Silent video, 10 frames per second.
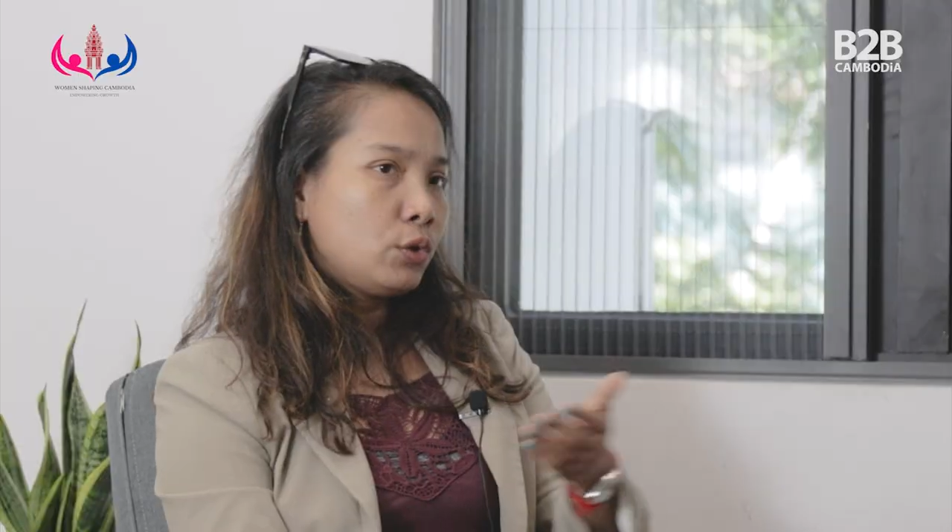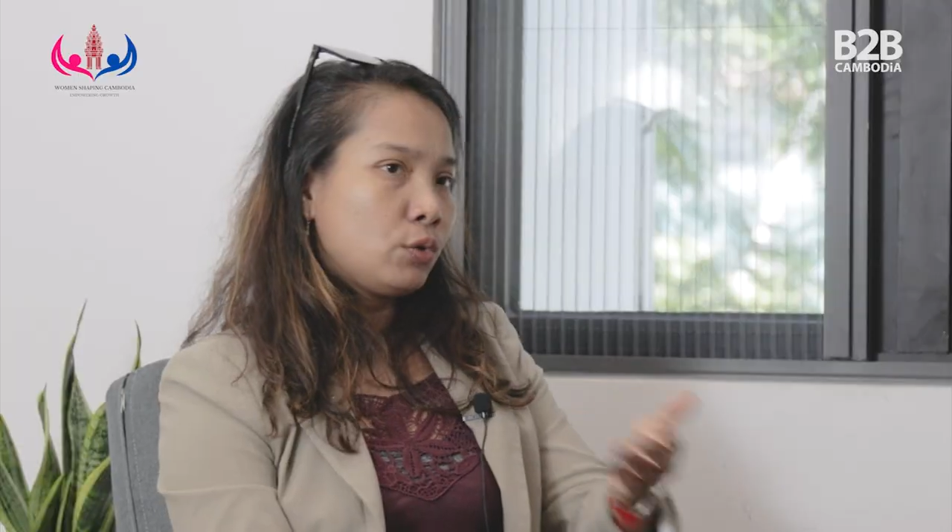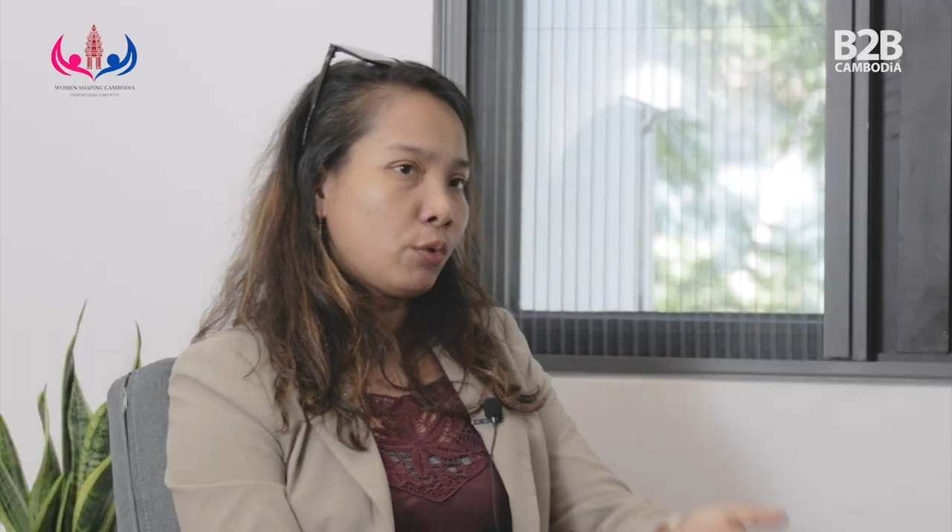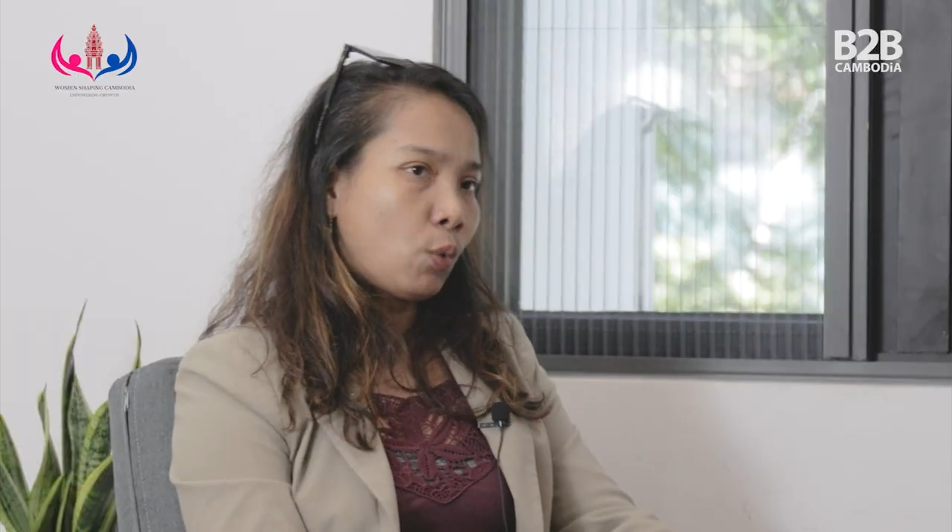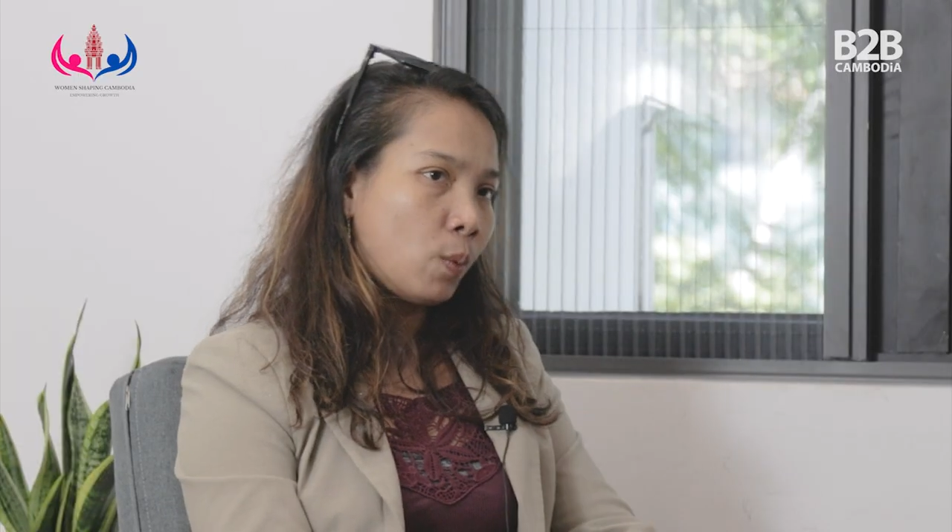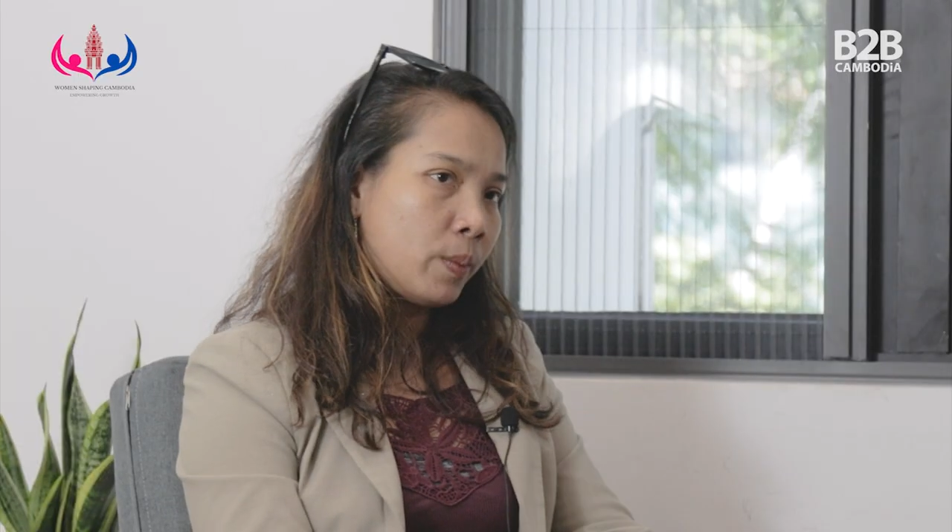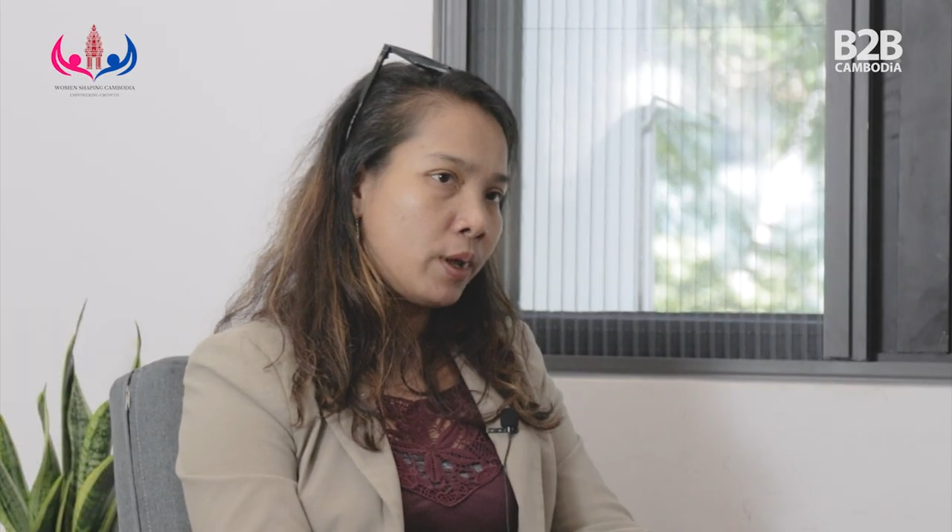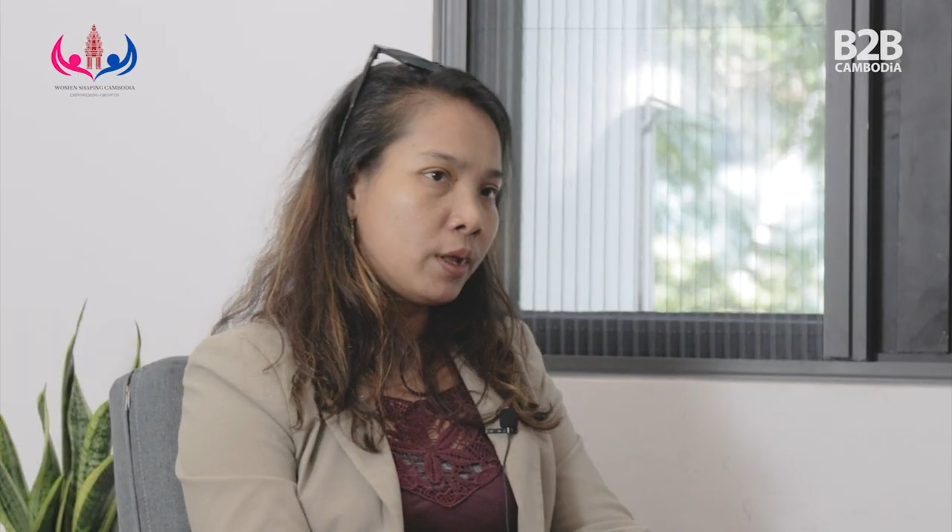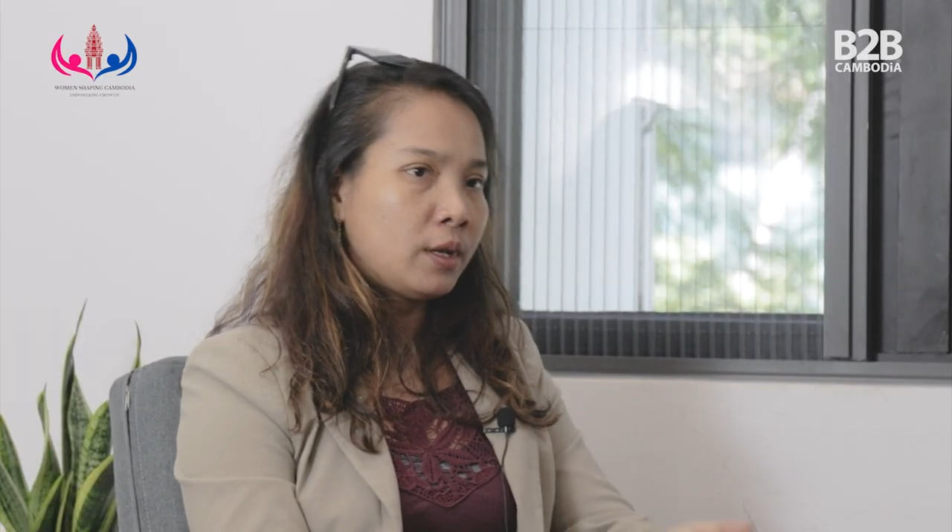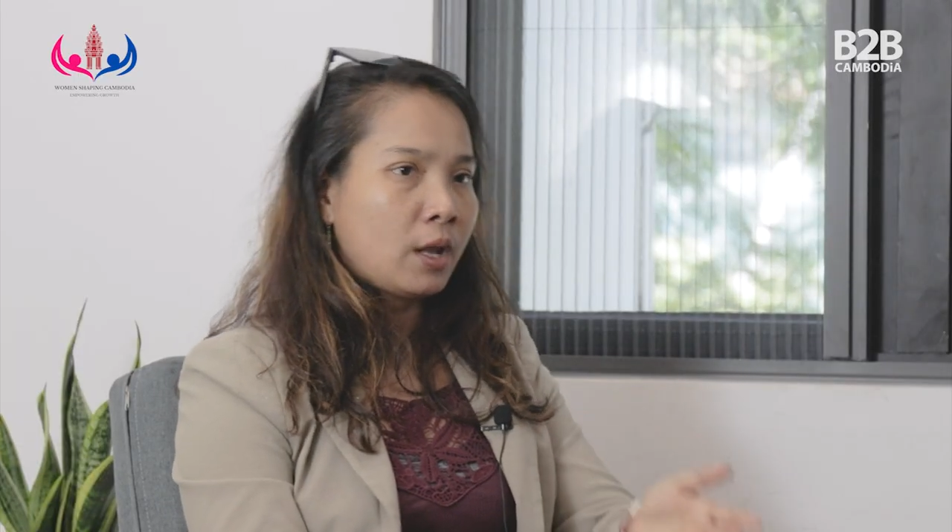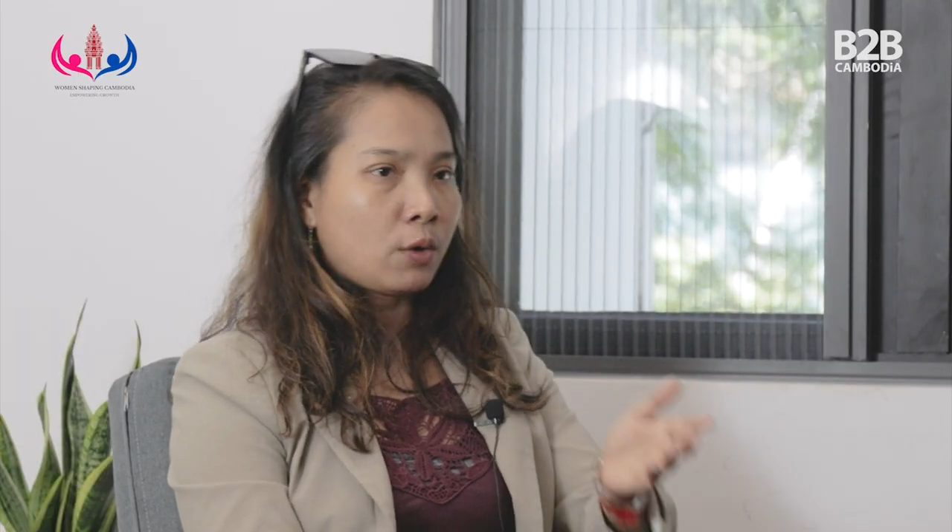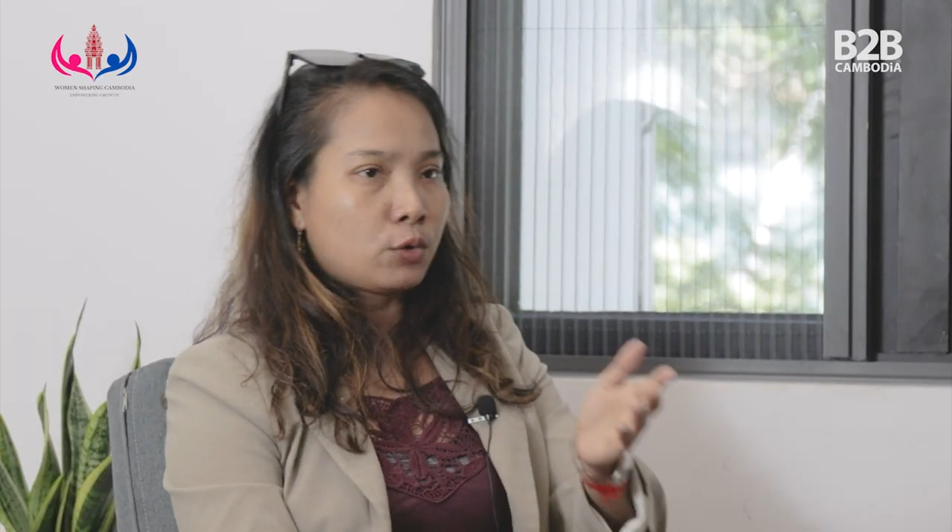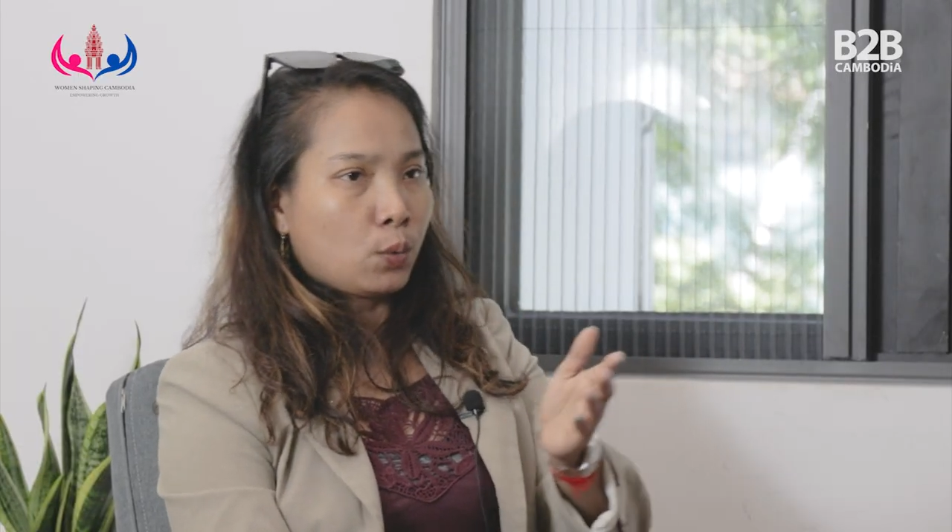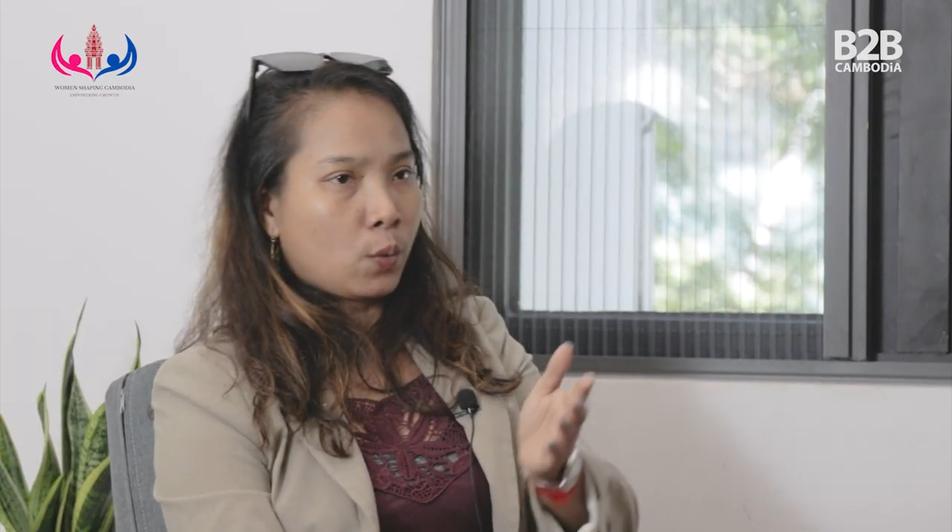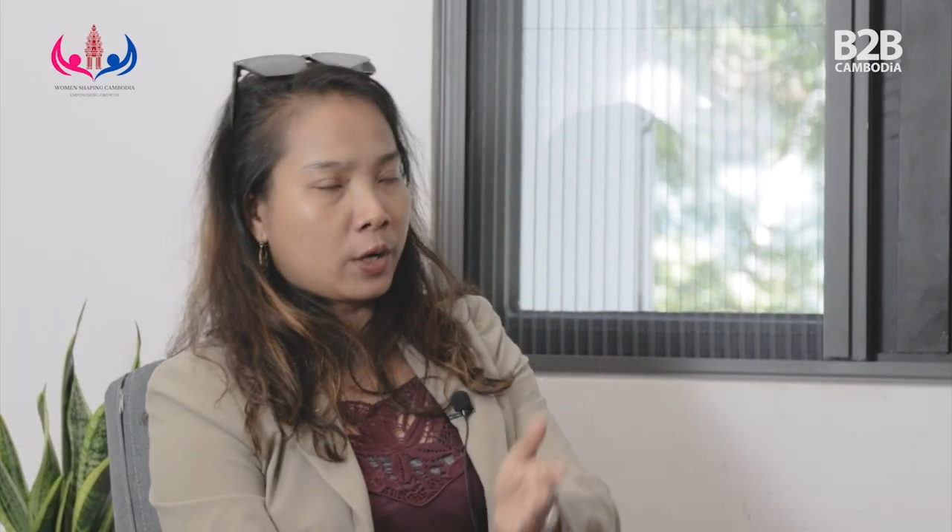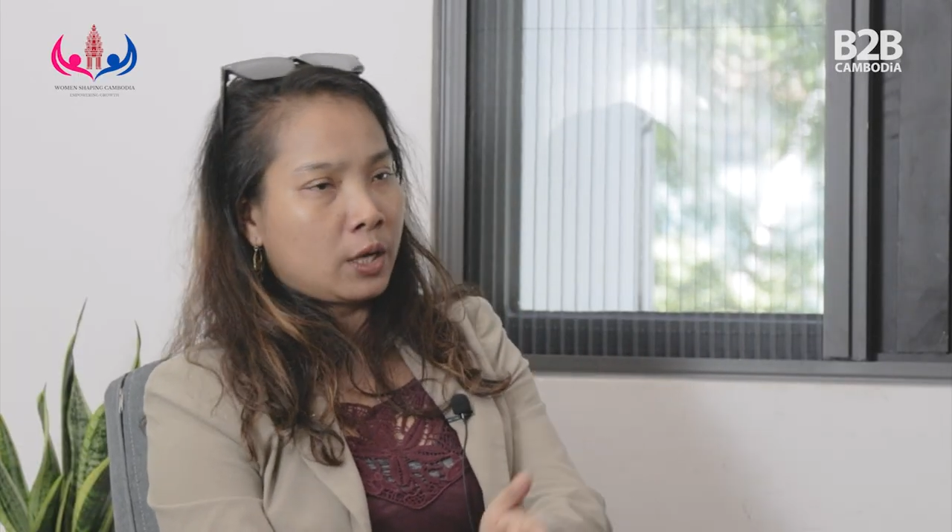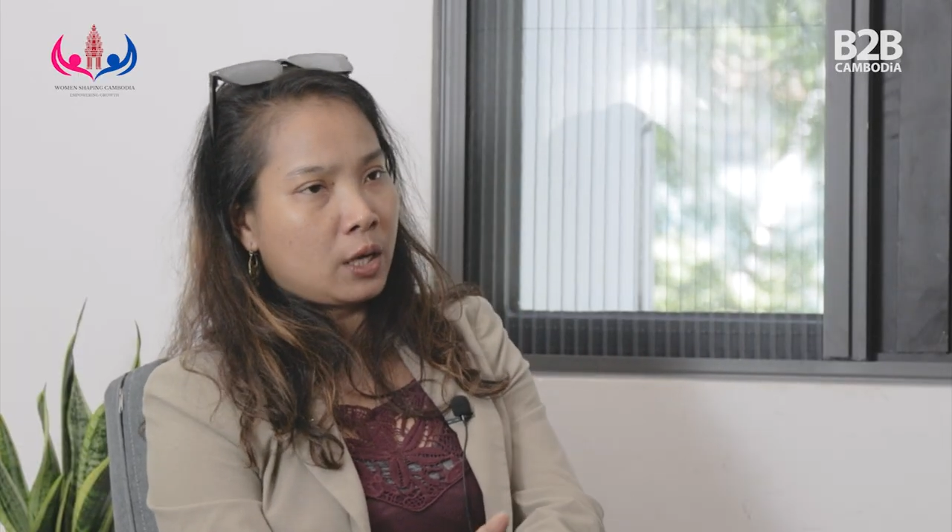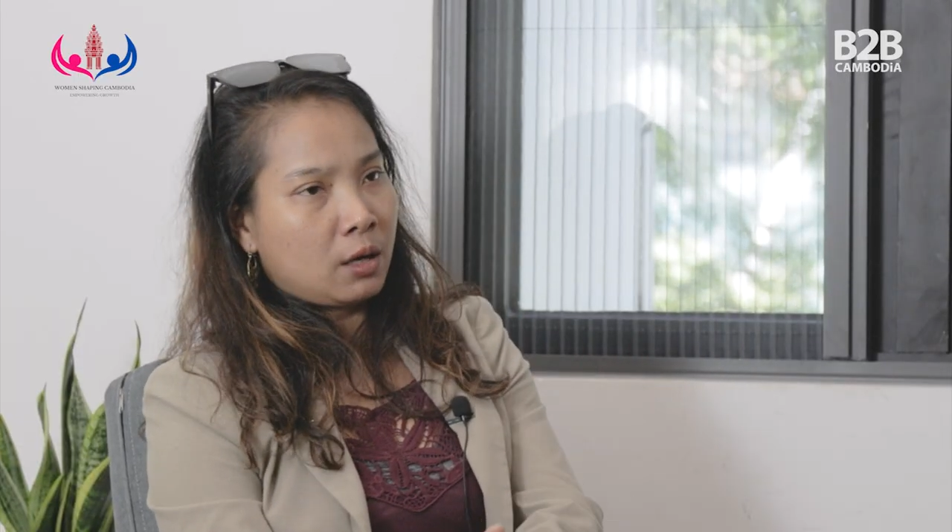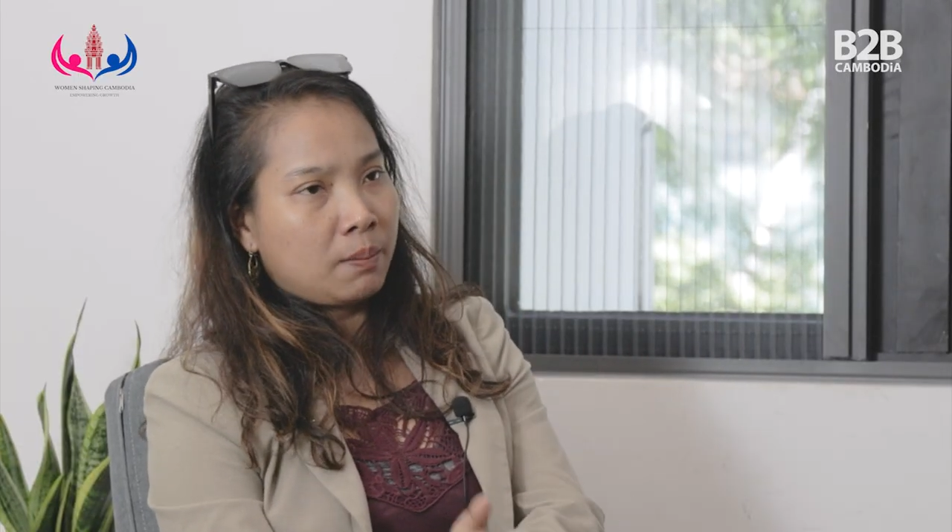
You're a woman, now you're working